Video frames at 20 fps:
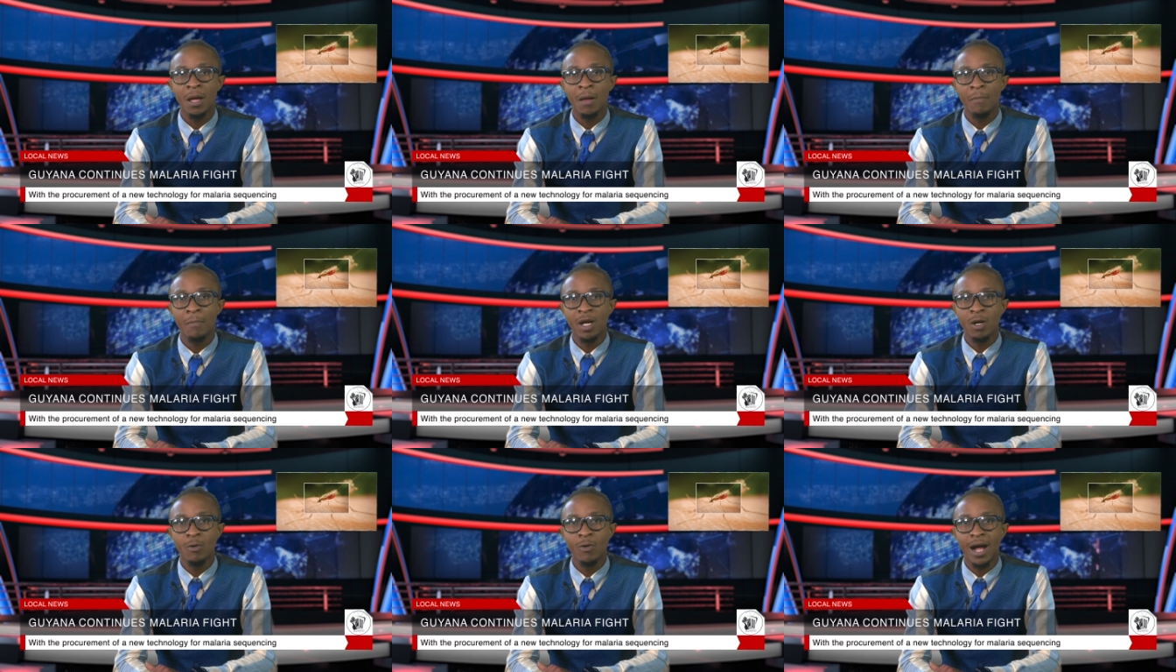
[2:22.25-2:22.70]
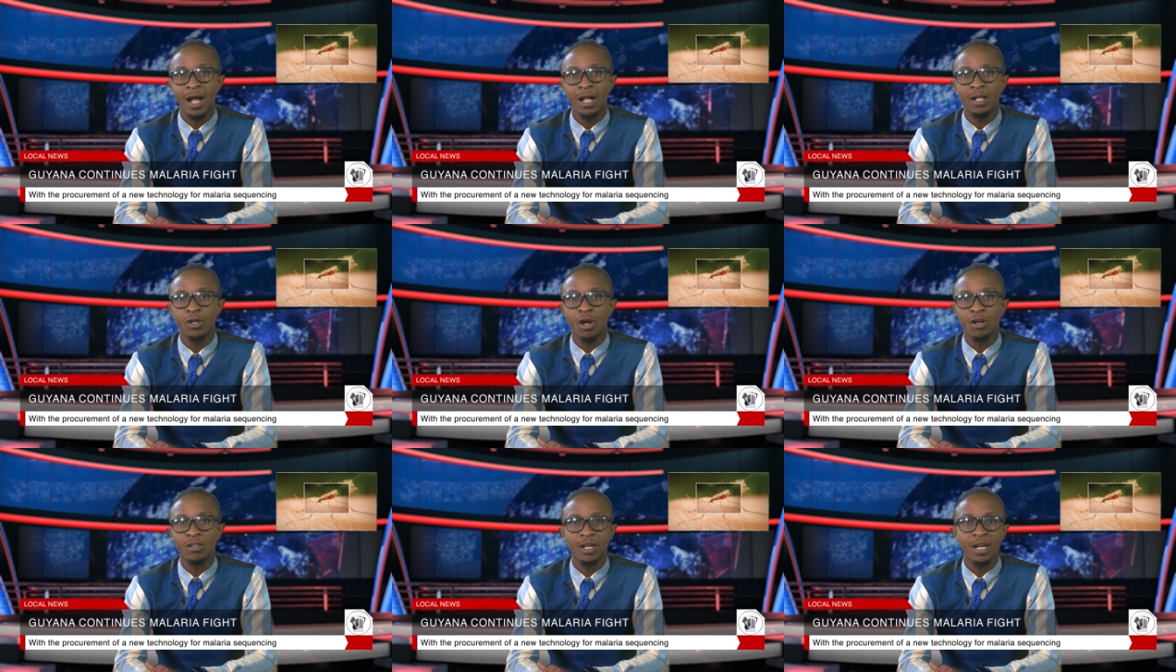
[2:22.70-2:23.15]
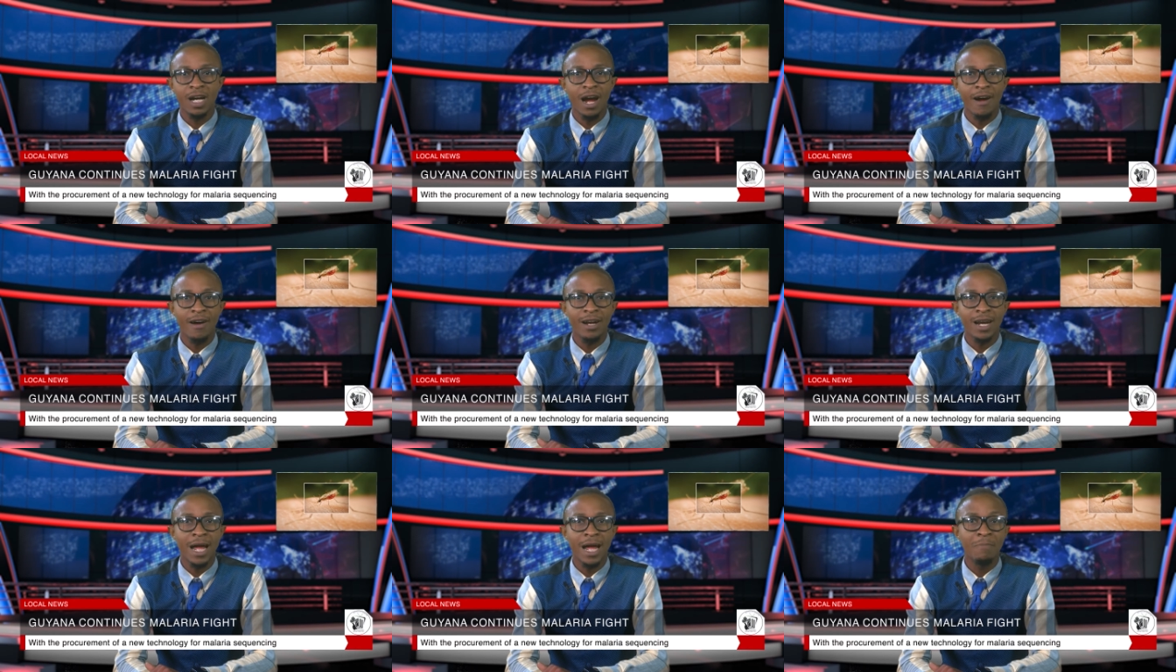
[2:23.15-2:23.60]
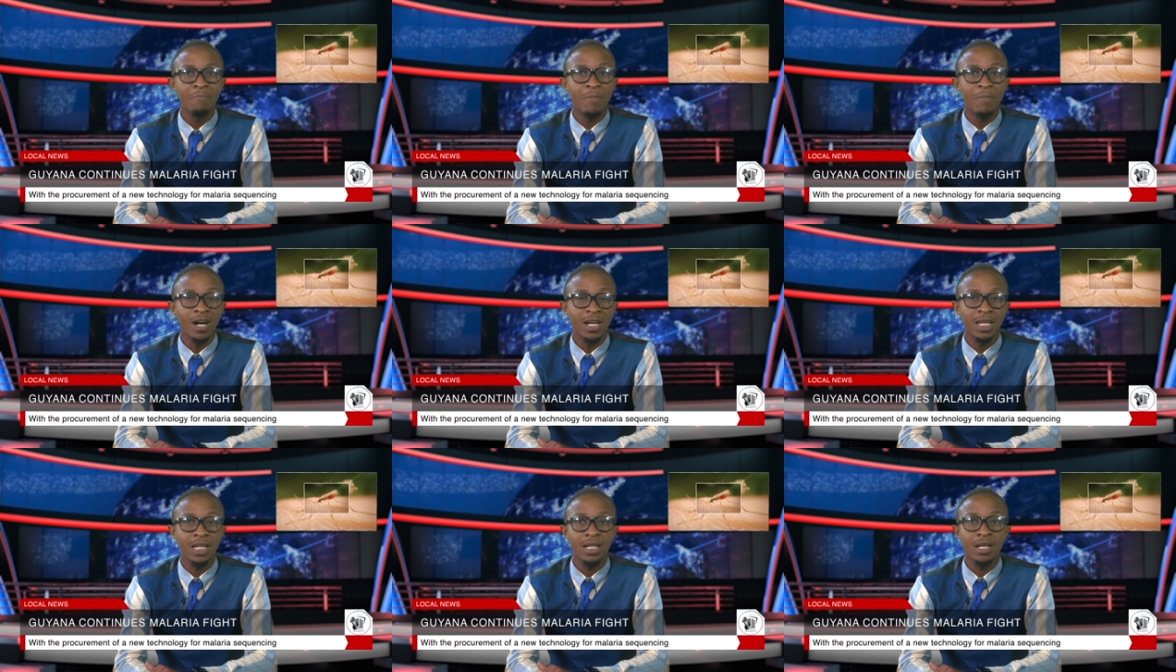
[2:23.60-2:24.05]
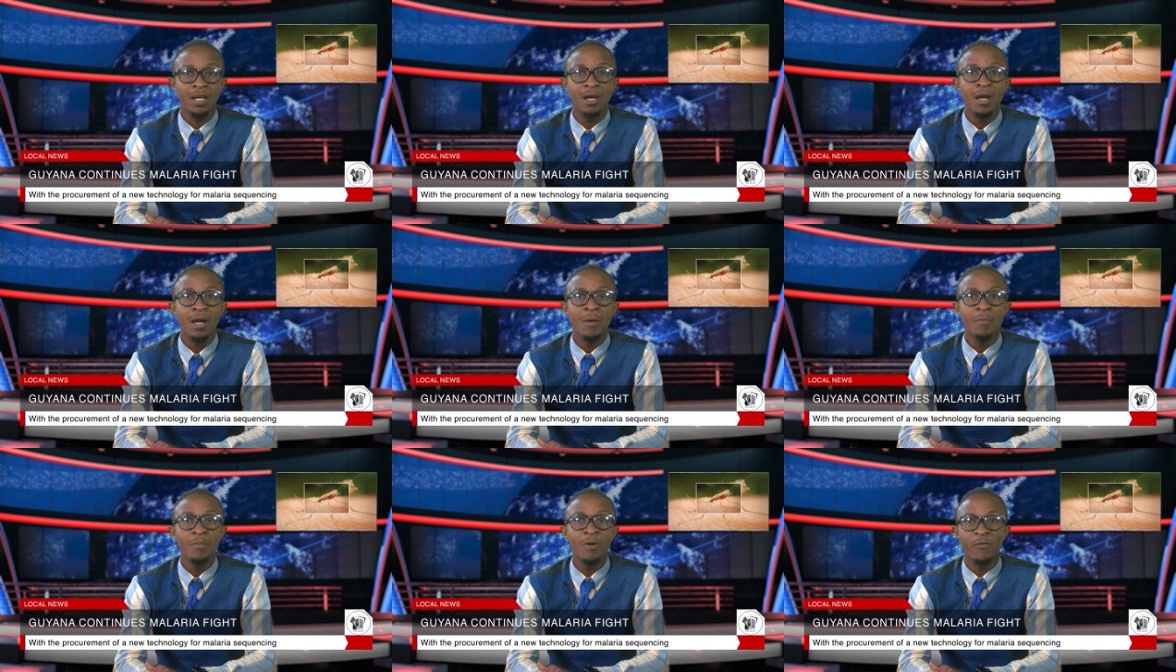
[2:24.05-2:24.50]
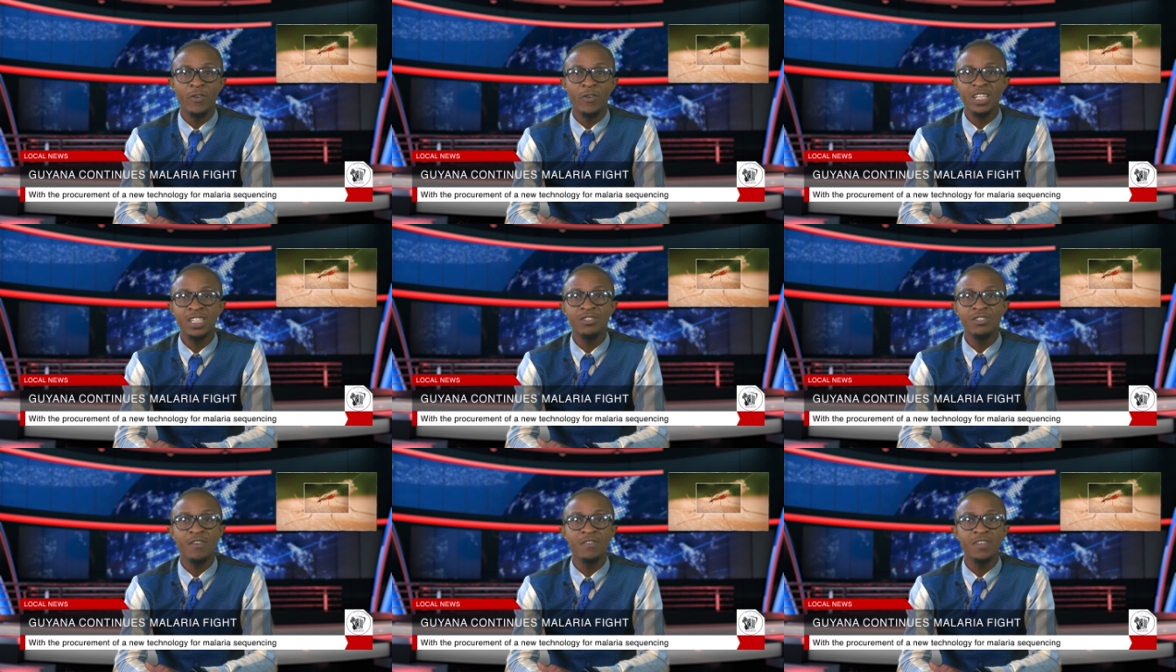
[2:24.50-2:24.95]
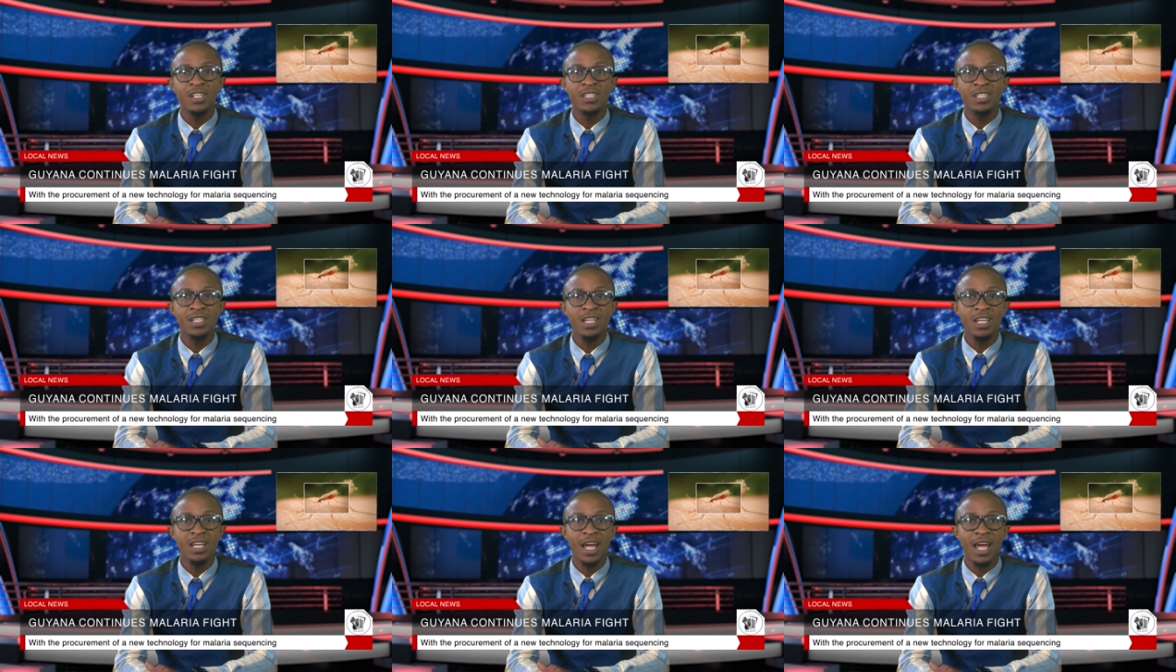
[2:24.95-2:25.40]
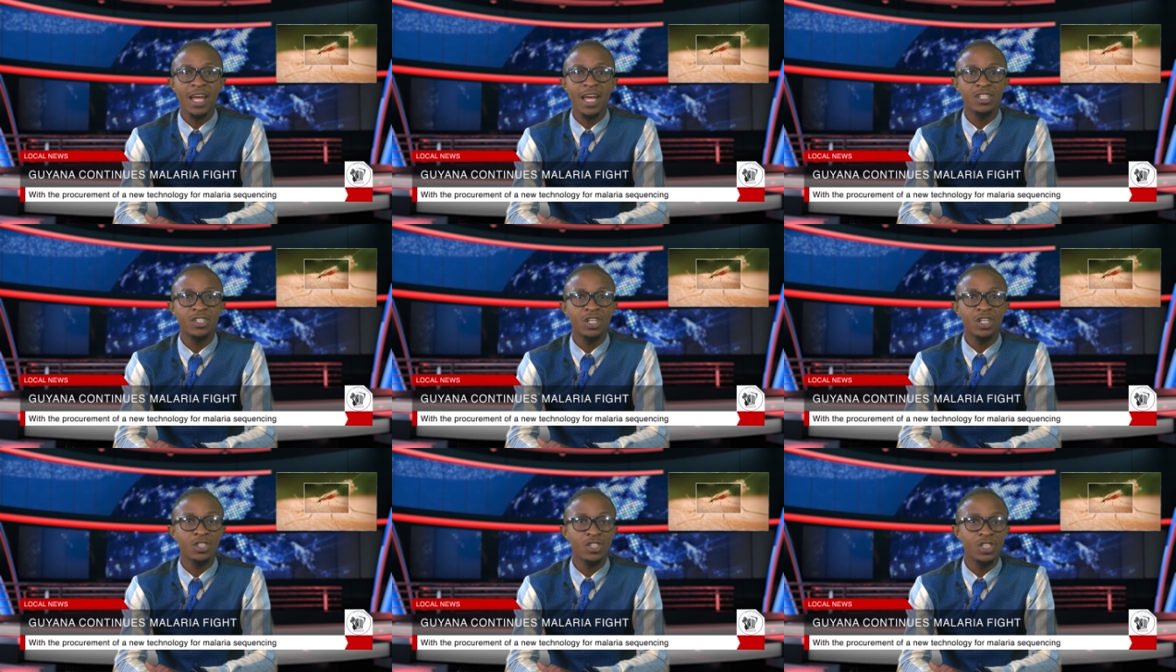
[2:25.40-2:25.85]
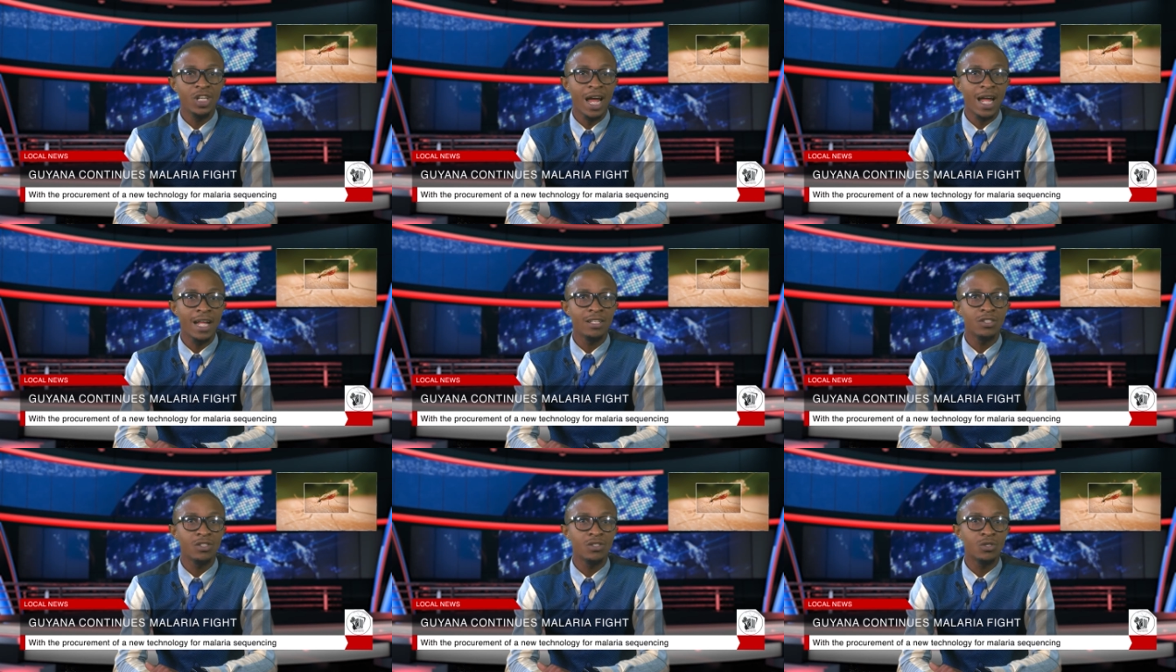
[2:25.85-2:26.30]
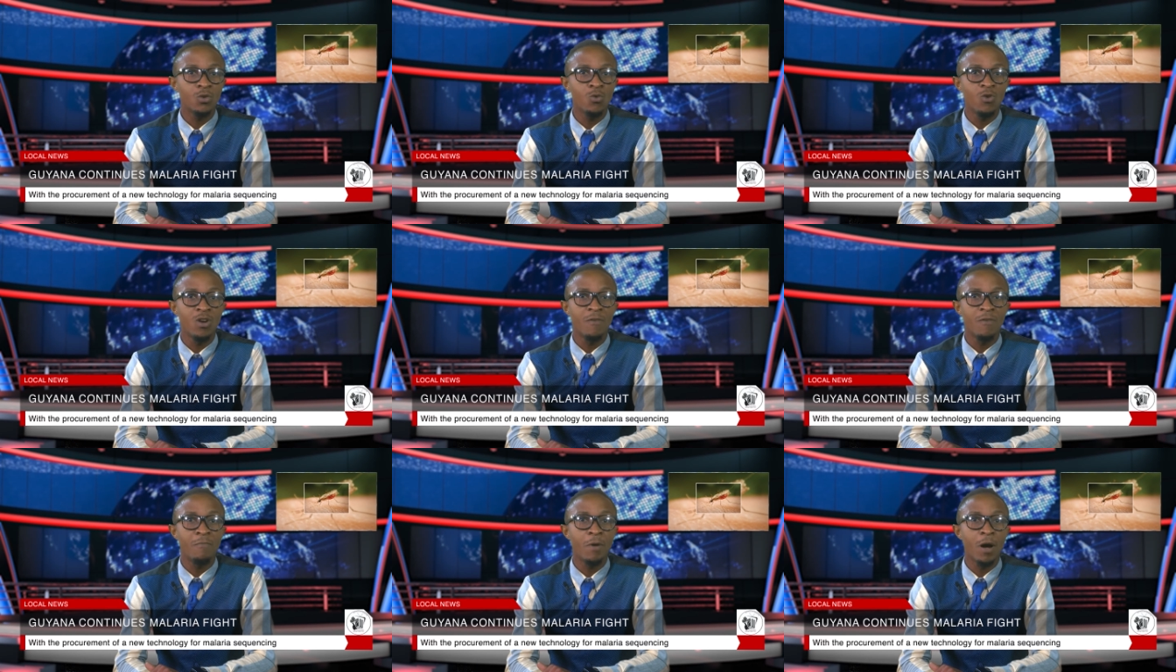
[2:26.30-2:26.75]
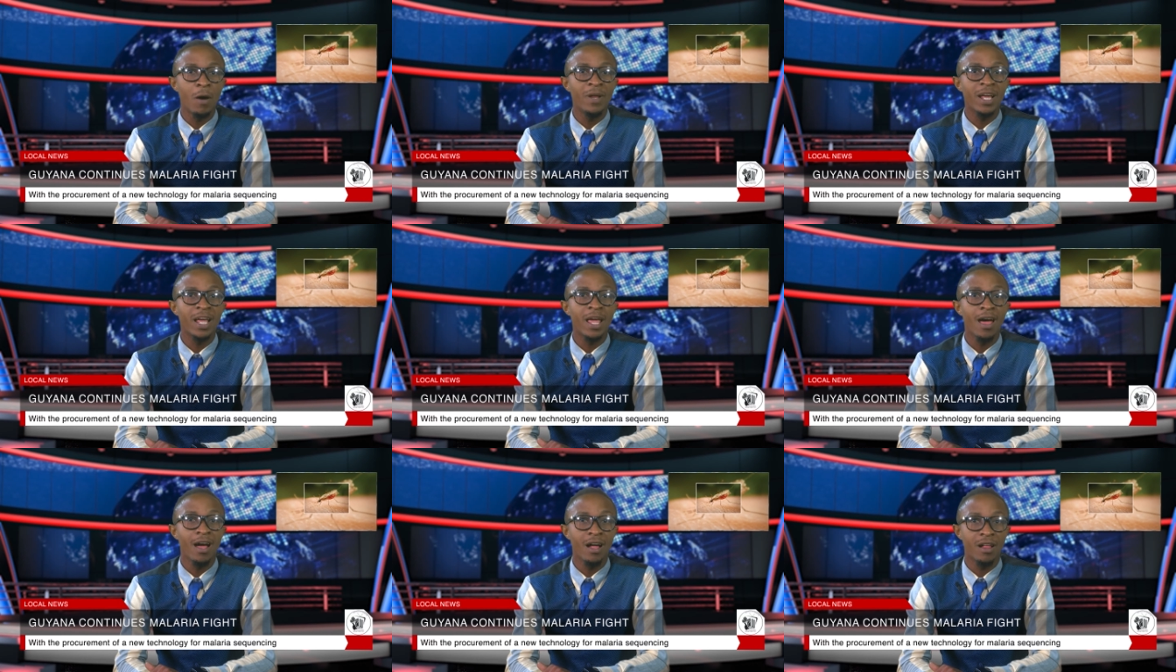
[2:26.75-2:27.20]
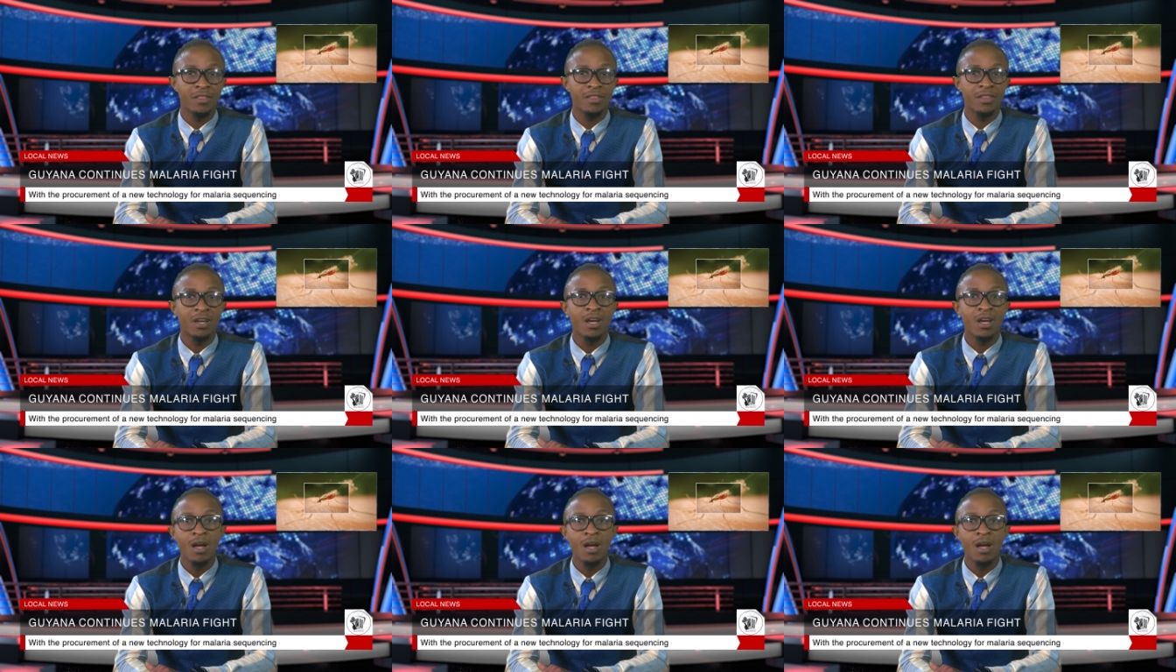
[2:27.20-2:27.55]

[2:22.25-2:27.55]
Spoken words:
Meanwhile, Dr. Caroline Buckey, professor of the T.H. Chan School of Public Health,